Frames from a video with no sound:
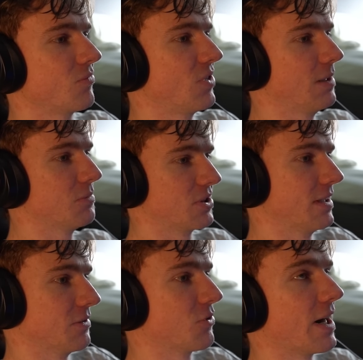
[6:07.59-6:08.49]
teams
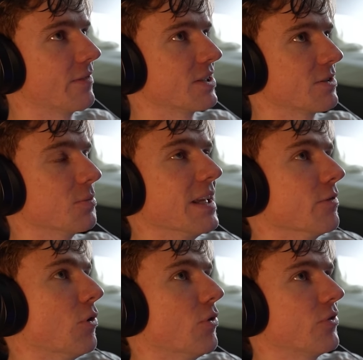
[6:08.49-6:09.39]
and drivers to be
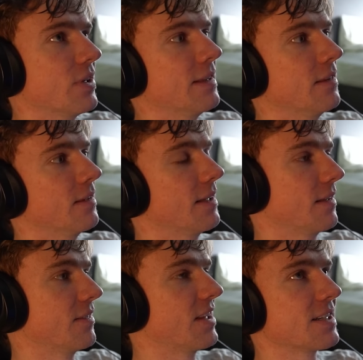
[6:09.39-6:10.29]
involved in
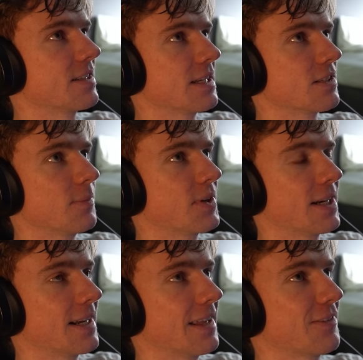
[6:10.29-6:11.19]
testing something
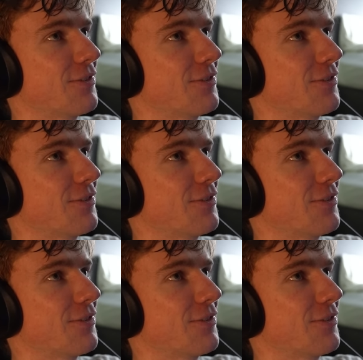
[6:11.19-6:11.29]
like that